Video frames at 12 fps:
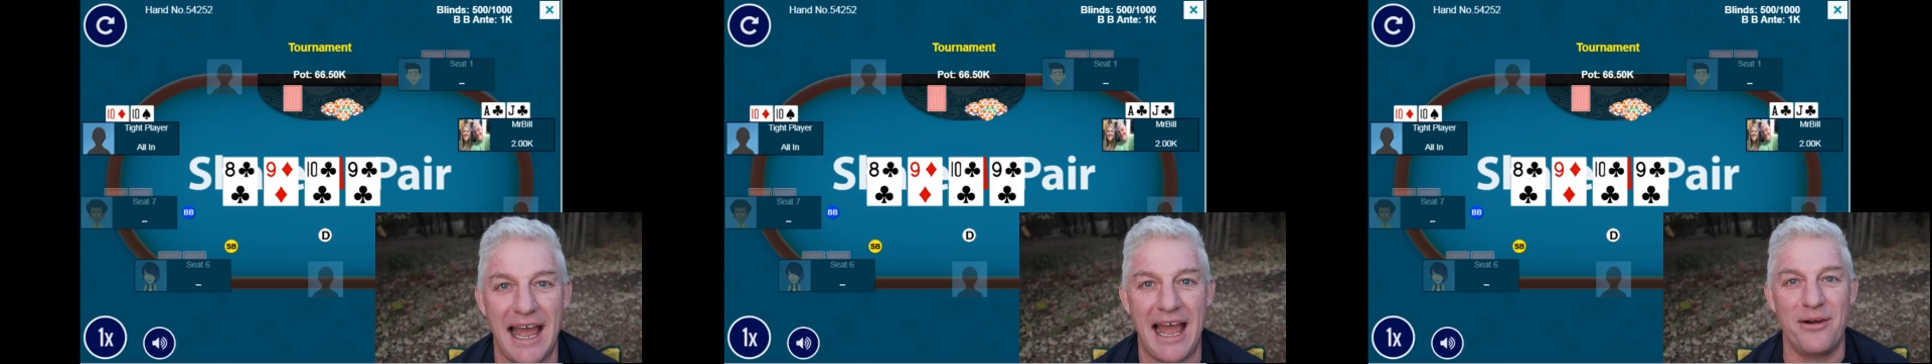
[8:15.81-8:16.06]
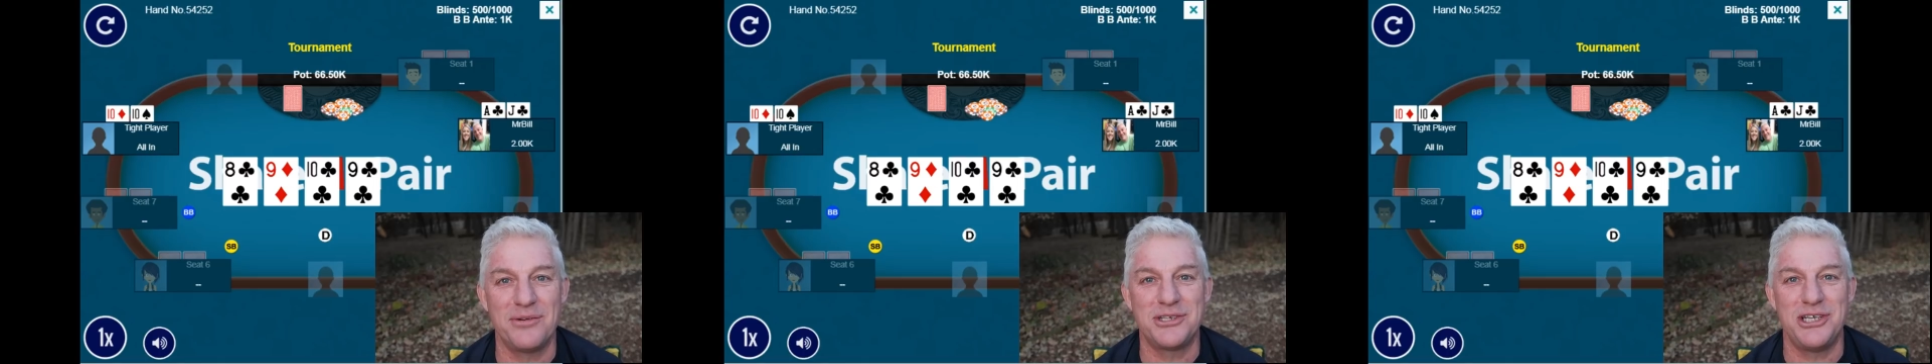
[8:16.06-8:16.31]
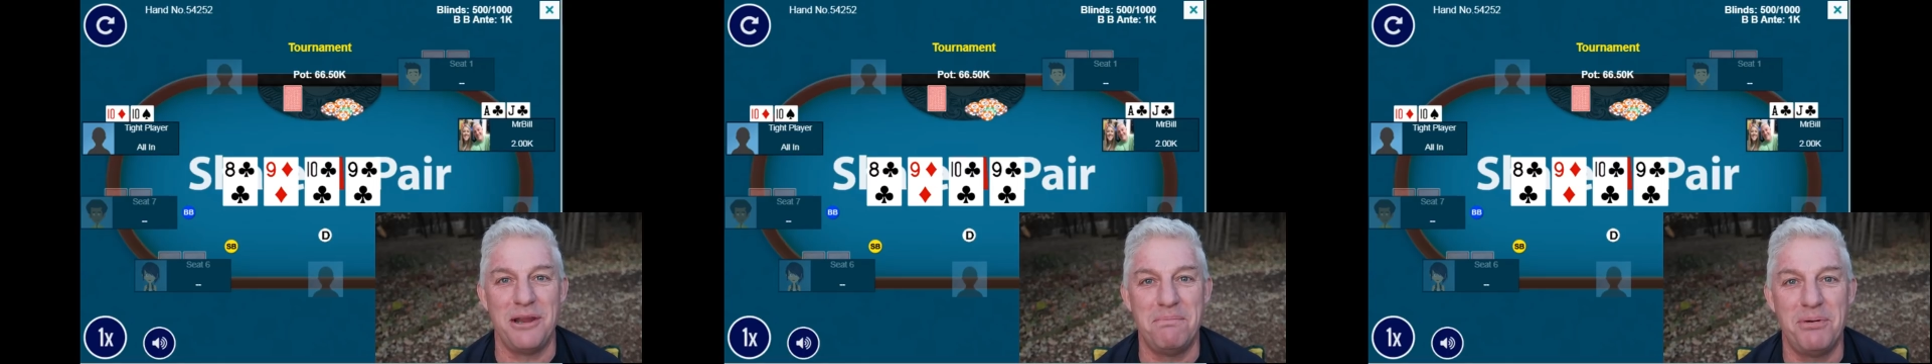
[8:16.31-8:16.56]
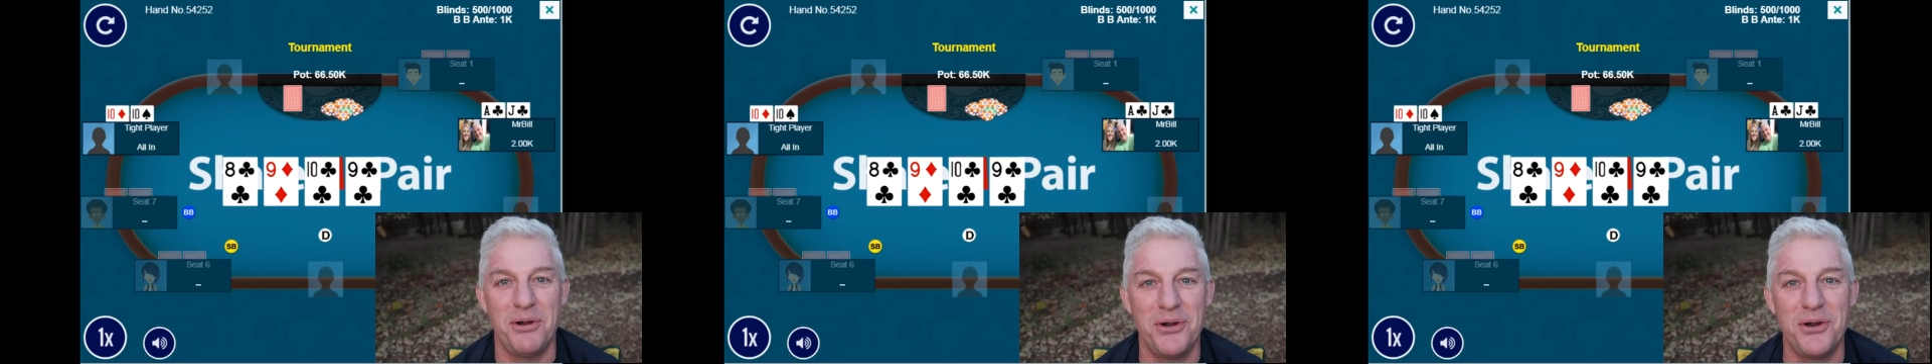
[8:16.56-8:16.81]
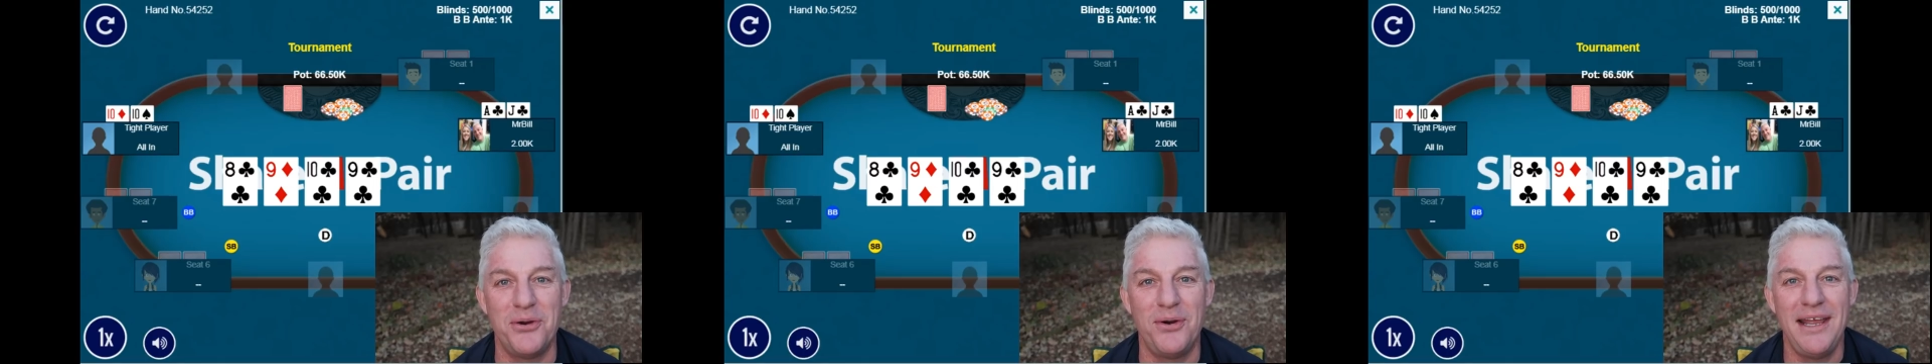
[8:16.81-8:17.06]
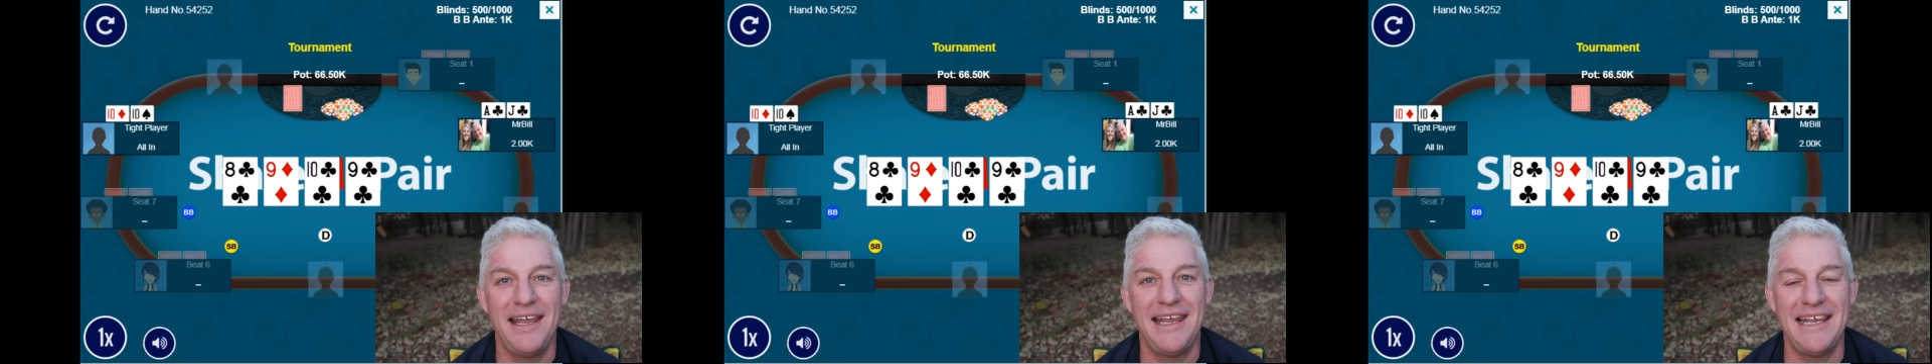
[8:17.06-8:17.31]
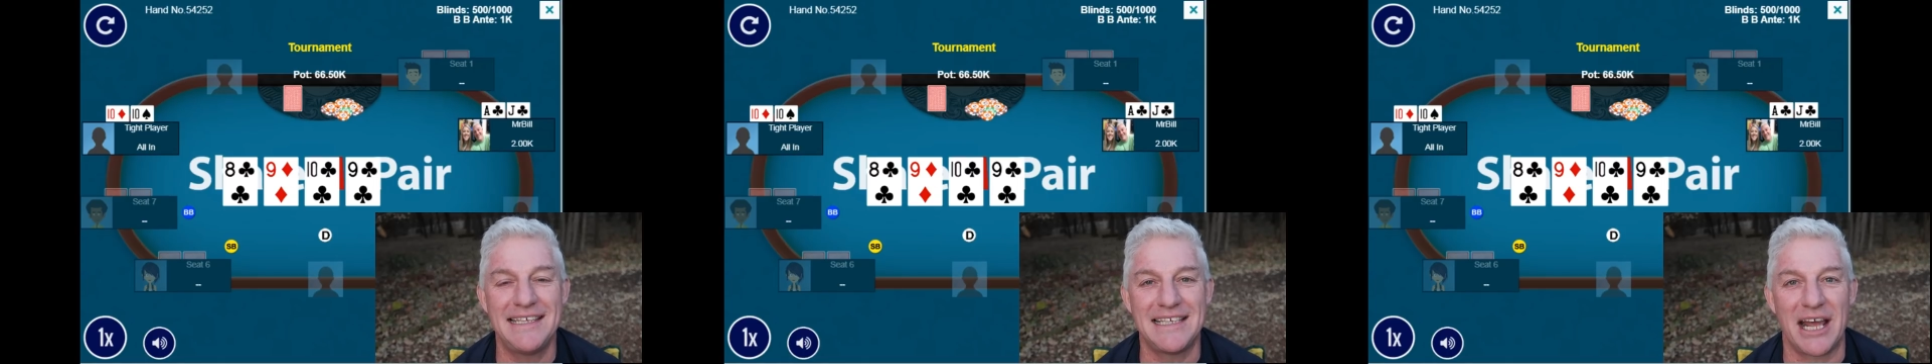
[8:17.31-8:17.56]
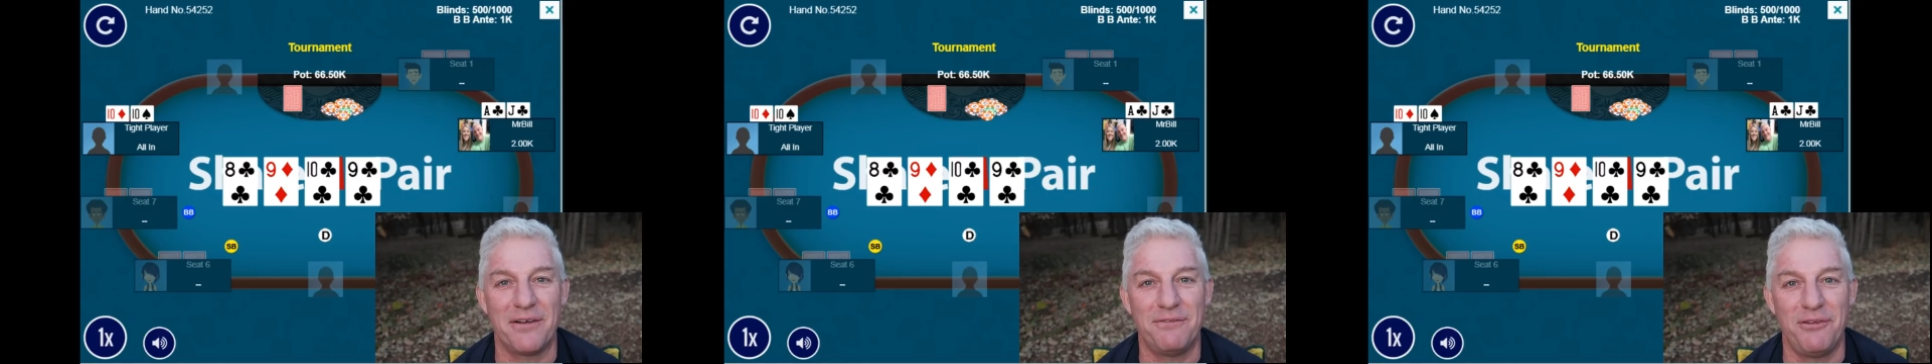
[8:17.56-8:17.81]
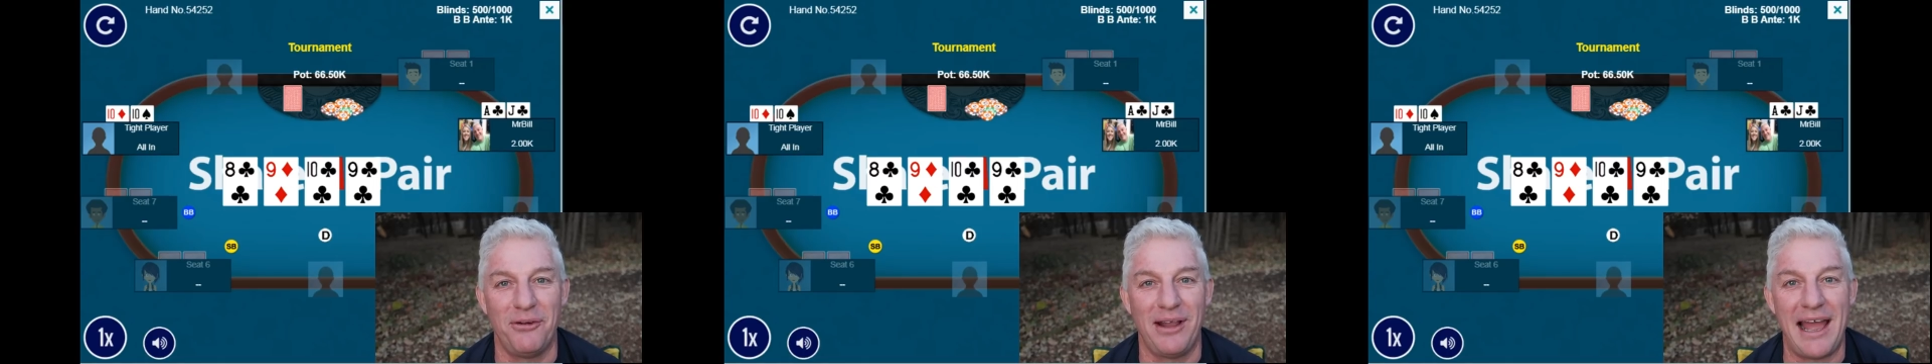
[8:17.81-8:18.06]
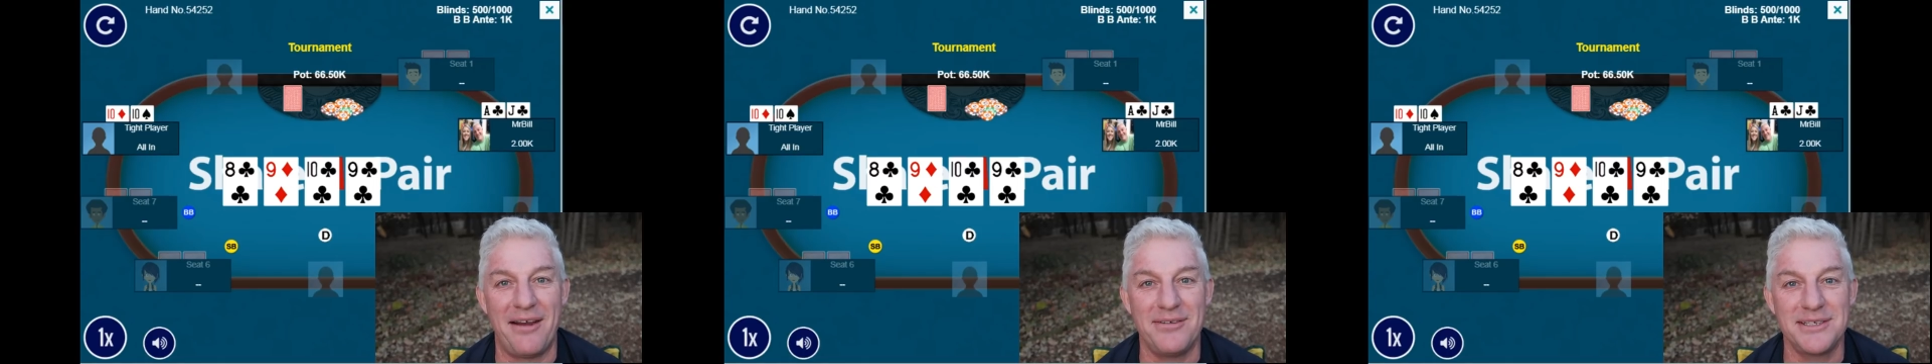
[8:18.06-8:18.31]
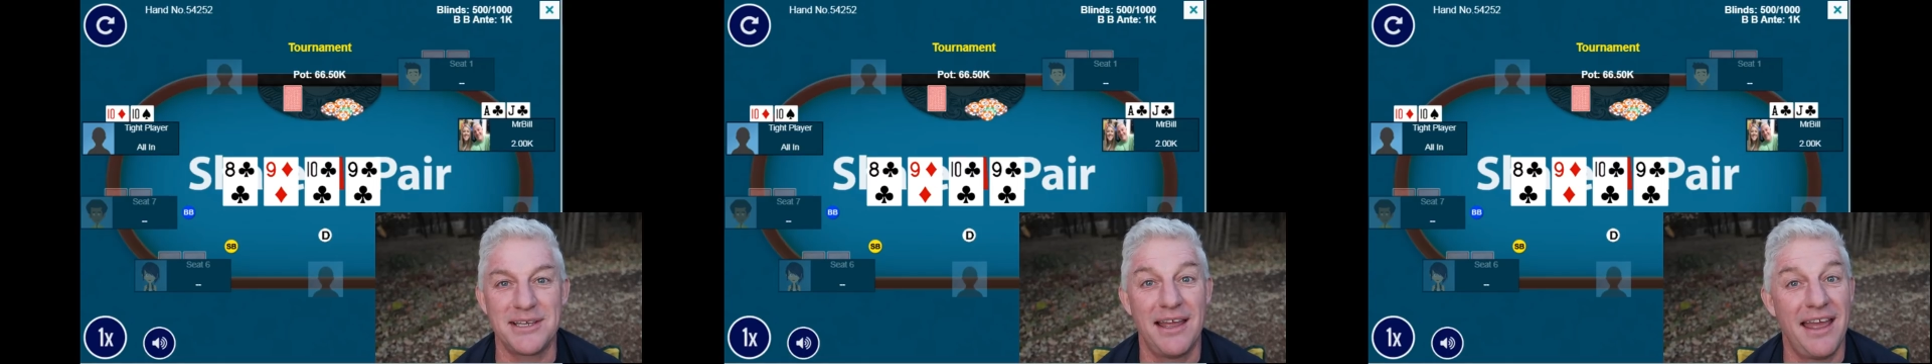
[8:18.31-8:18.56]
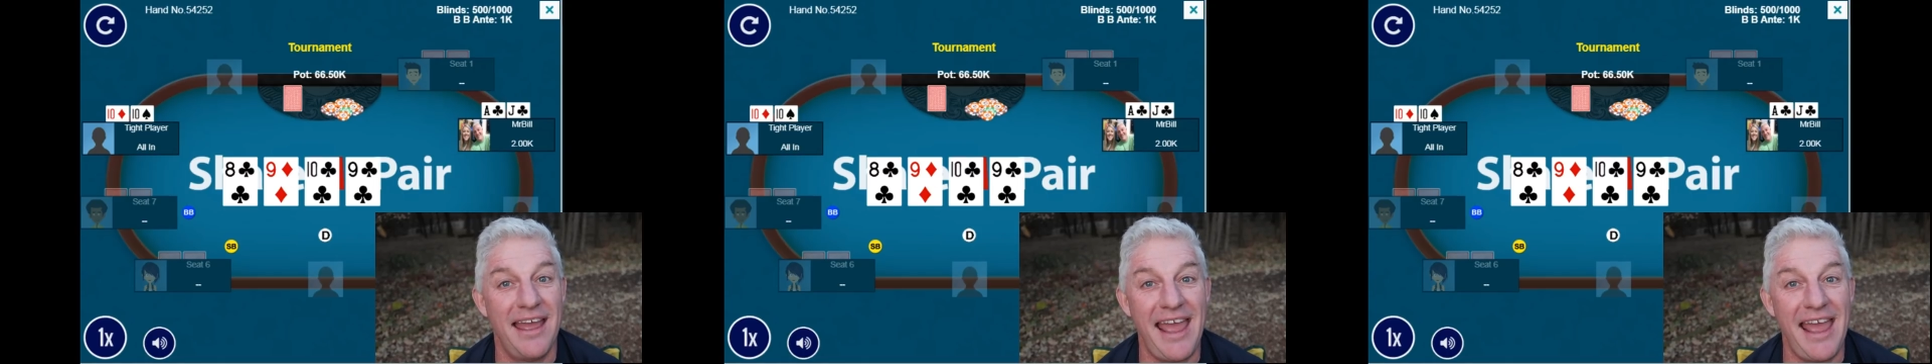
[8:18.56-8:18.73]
Ouchie poo. He's got a full house.